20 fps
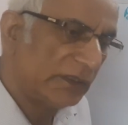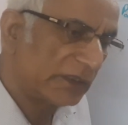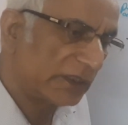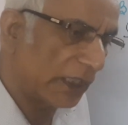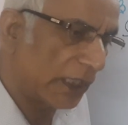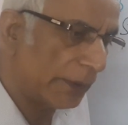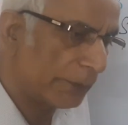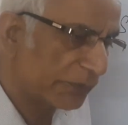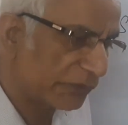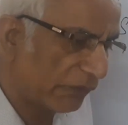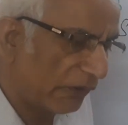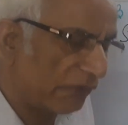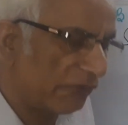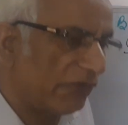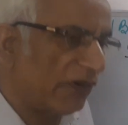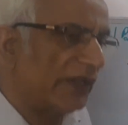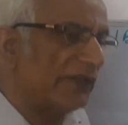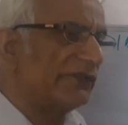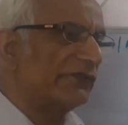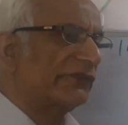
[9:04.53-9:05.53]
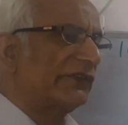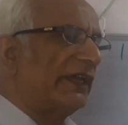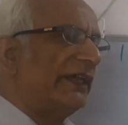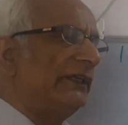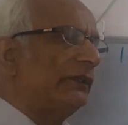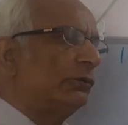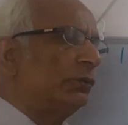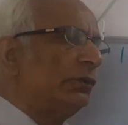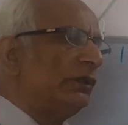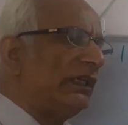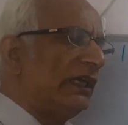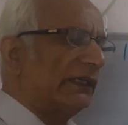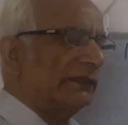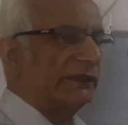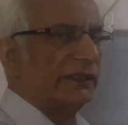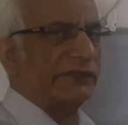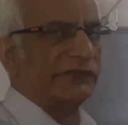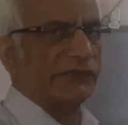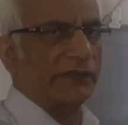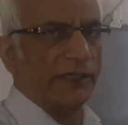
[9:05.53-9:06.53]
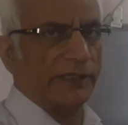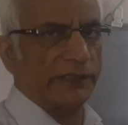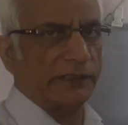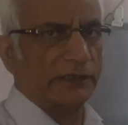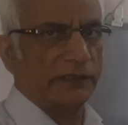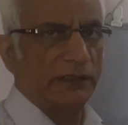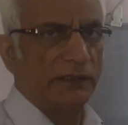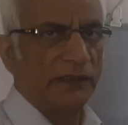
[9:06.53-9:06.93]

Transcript: terms from one side to the other side.